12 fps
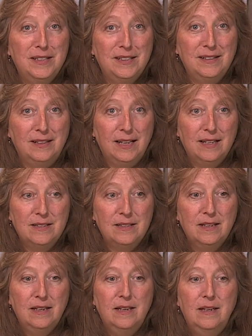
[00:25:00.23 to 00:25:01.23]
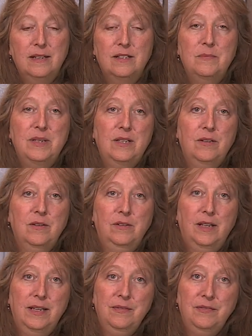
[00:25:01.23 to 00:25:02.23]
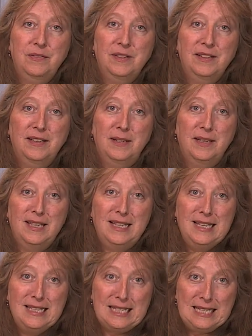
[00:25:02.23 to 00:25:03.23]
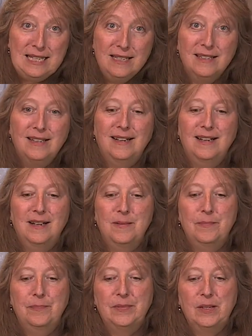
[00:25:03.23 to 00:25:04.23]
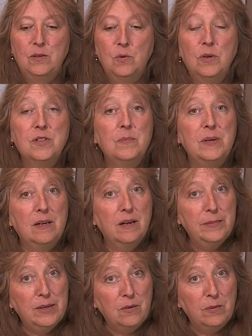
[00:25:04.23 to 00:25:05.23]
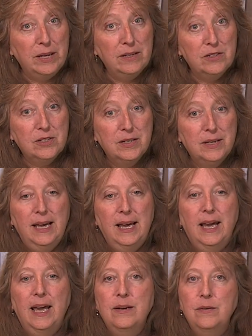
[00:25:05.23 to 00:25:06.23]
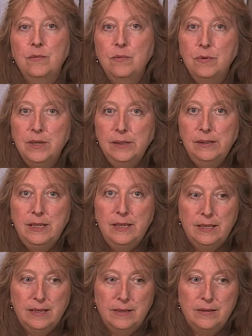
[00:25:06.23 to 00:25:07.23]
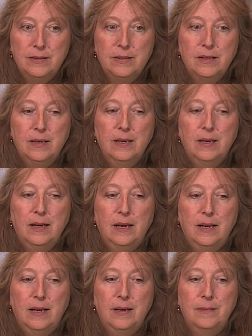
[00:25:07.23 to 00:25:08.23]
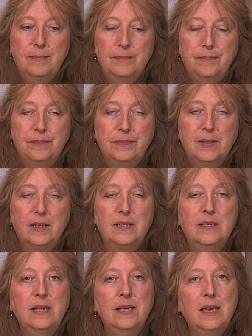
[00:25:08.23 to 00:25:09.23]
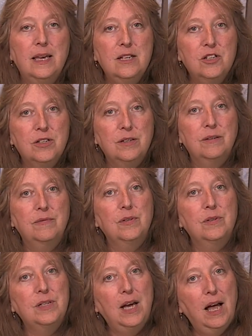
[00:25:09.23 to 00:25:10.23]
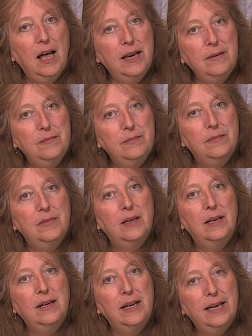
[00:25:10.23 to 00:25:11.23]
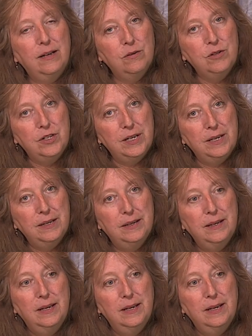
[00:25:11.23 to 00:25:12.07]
in the class to make your life easy towards becoming a witch. And it really is a dedication of your time and energy.